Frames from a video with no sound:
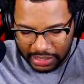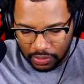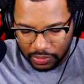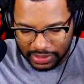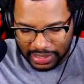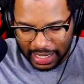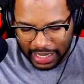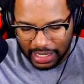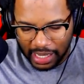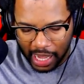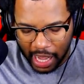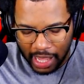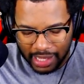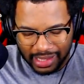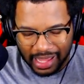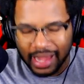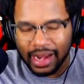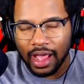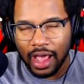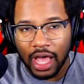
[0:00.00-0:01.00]
so it's like a
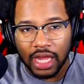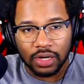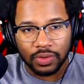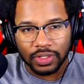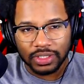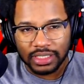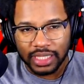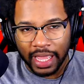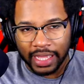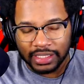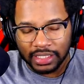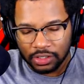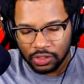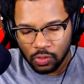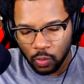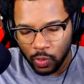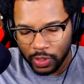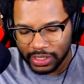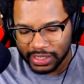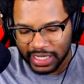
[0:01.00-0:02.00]
lot of auto attacks. I do
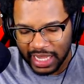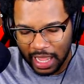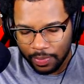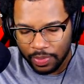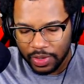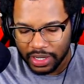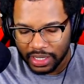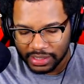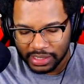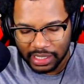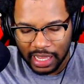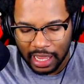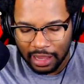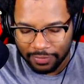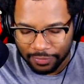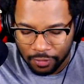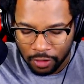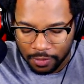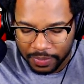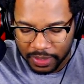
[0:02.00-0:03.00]
one tap, and it does a
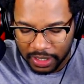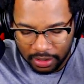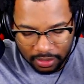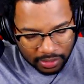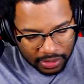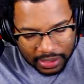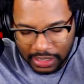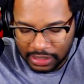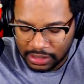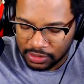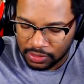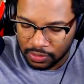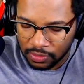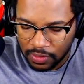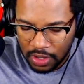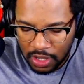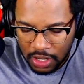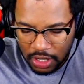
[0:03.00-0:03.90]
lot for me. Okay, that's cool.